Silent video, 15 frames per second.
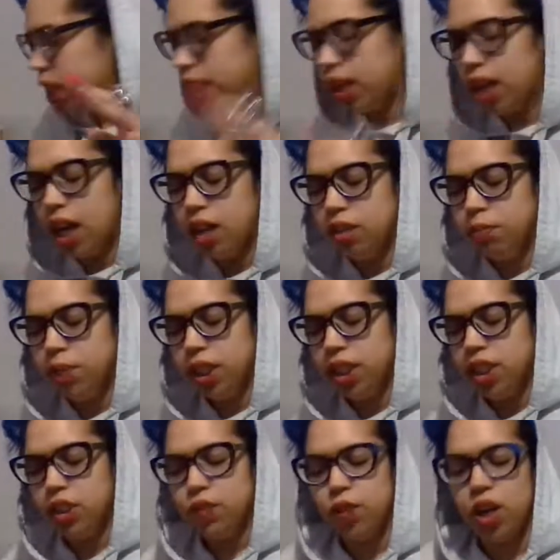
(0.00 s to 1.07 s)

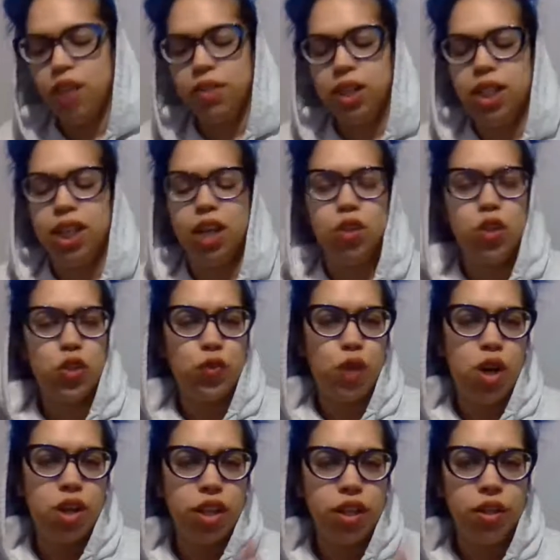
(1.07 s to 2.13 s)
accountabilities for everything that goes
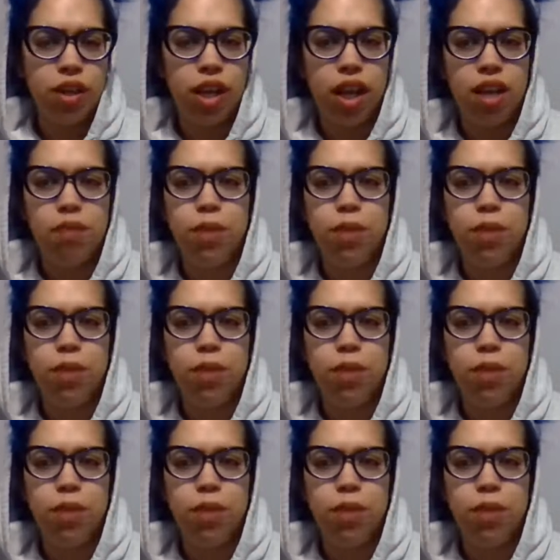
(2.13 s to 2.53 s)
wrong in your life,